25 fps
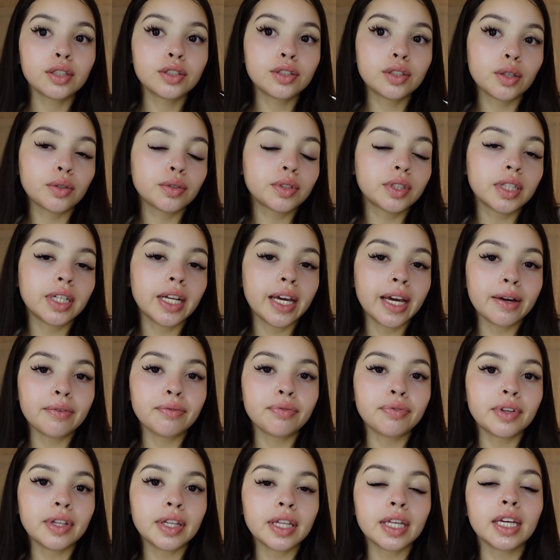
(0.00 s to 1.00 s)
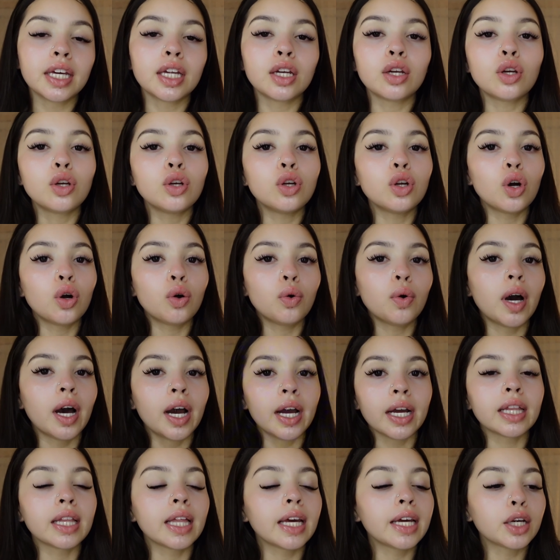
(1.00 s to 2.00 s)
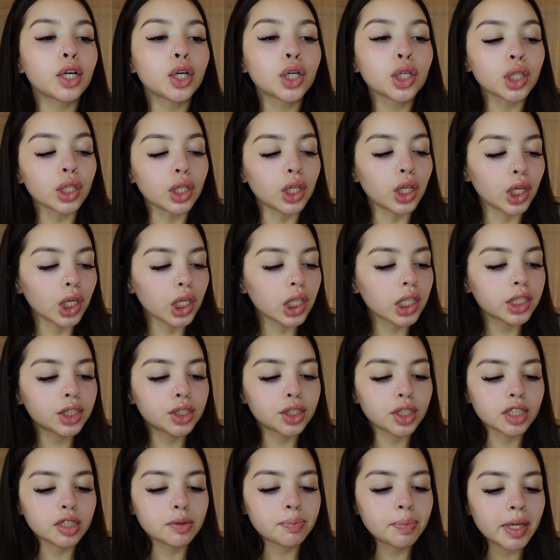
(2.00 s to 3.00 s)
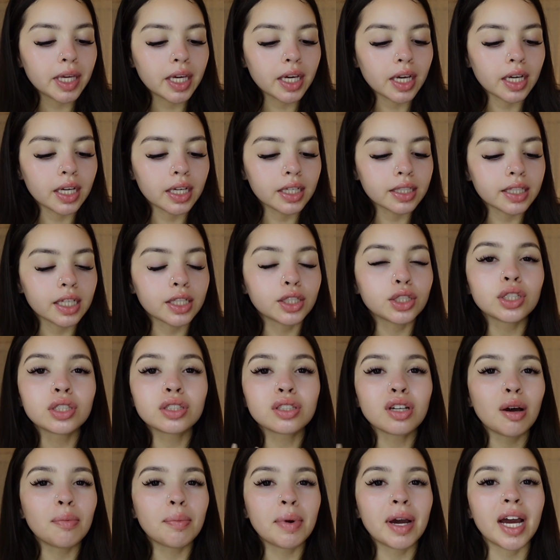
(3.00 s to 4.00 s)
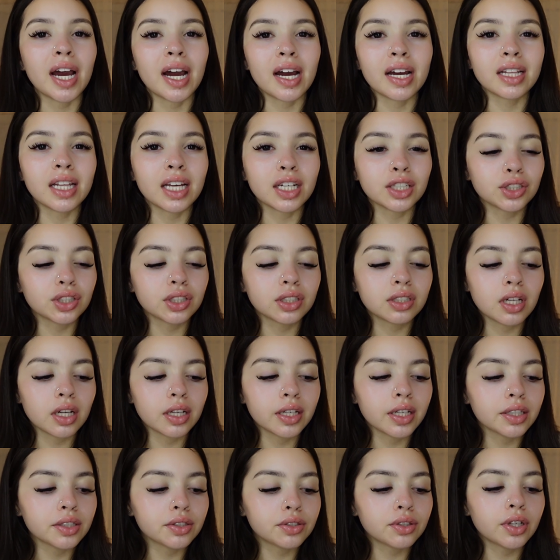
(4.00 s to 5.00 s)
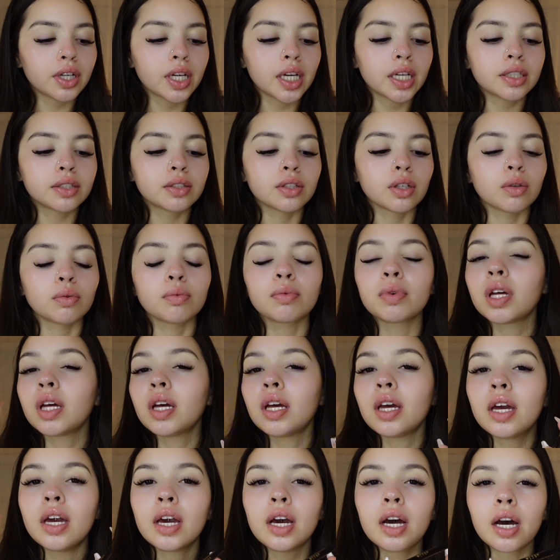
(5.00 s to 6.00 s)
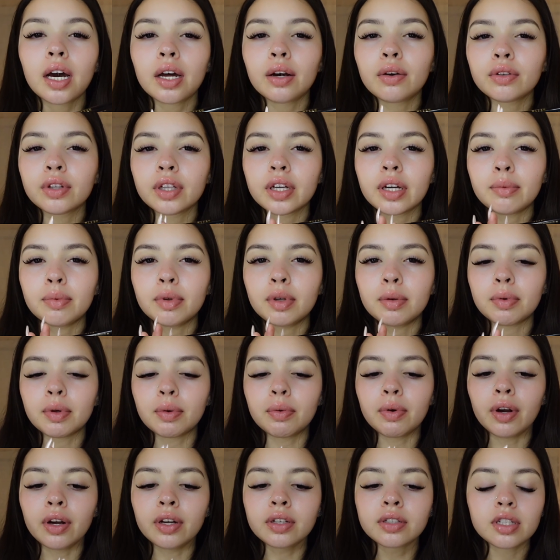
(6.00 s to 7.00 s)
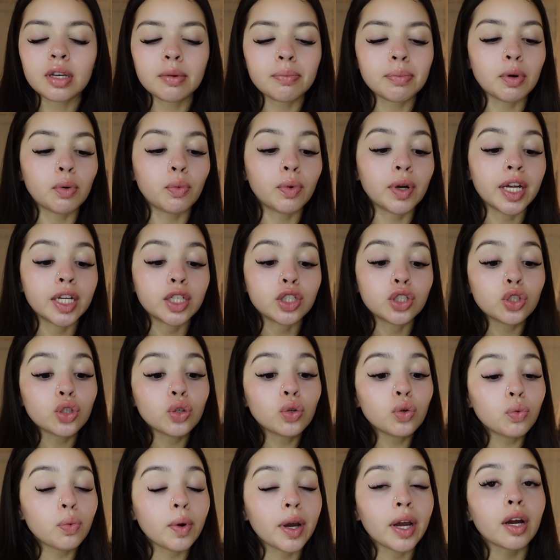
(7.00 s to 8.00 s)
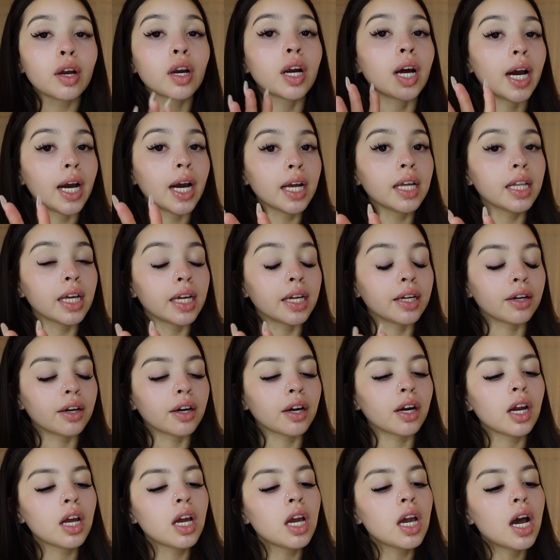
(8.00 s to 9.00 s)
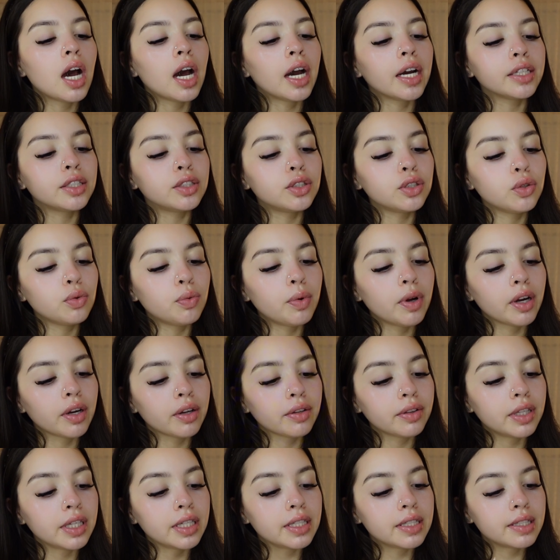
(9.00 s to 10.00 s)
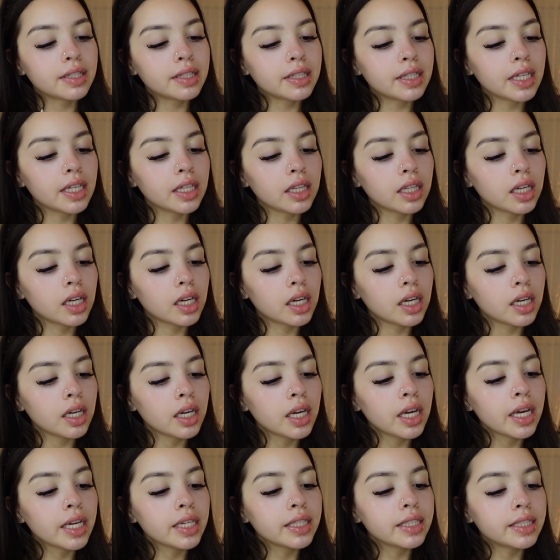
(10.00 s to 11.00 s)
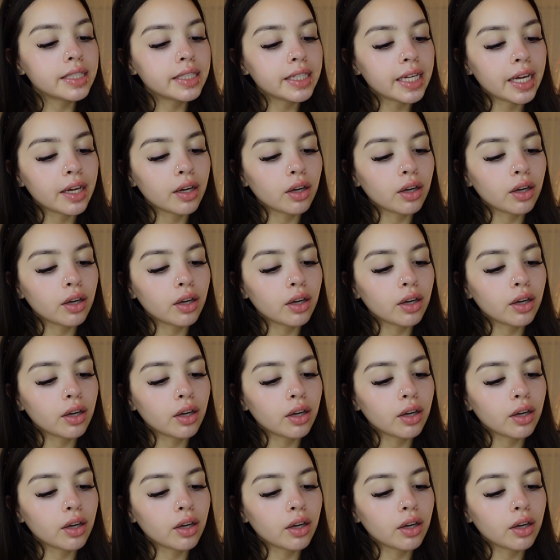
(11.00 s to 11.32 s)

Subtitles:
So today I'm feeling a no eyeliner look just because I just got my eyelashes done yesterday. So I don't think I'm going to be wearing some, but when I do wear eyeliner, I do wear the Stila Stay